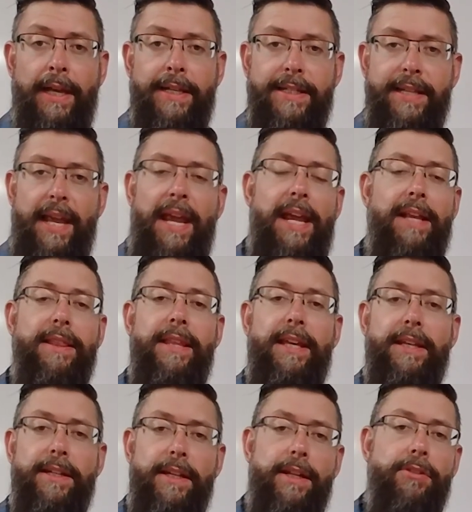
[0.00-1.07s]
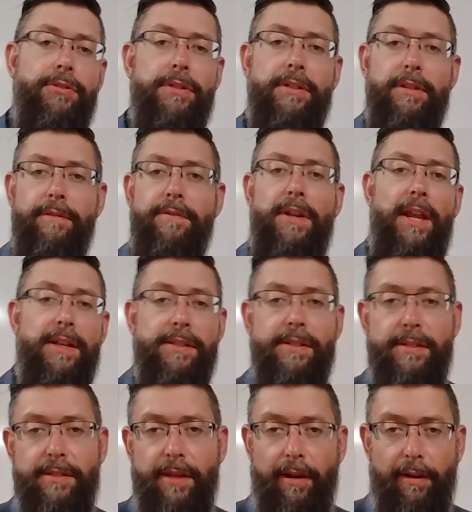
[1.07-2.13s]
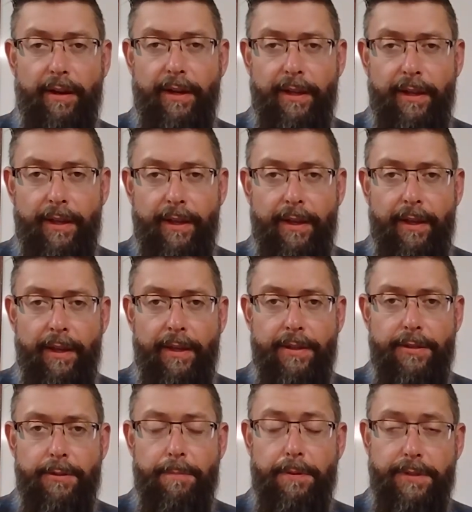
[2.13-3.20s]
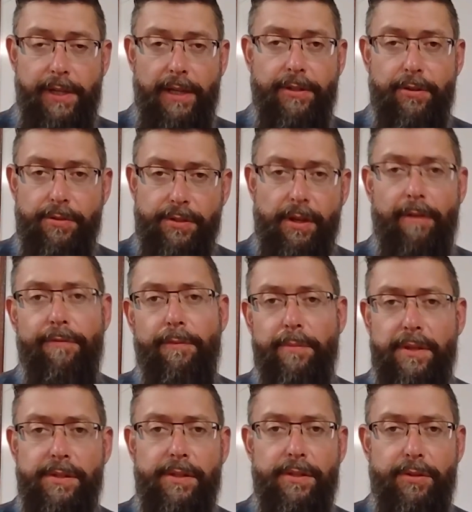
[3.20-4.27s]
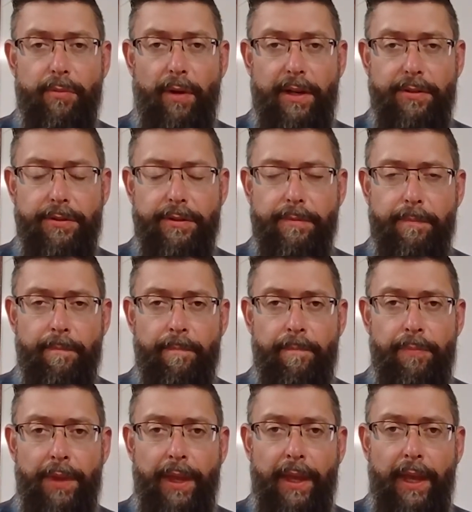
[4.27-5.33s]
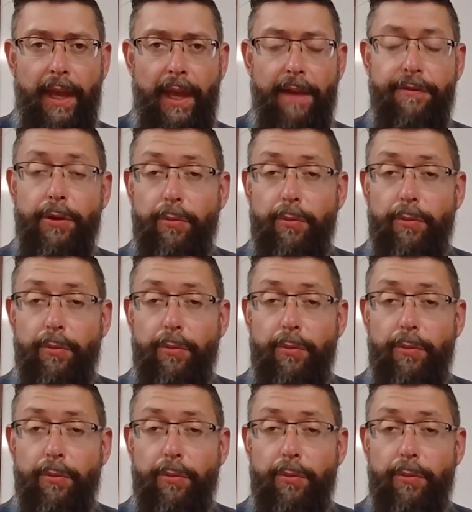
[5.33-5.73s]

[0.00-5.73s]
take the initiative necessary to protect yourself from this situation. If you're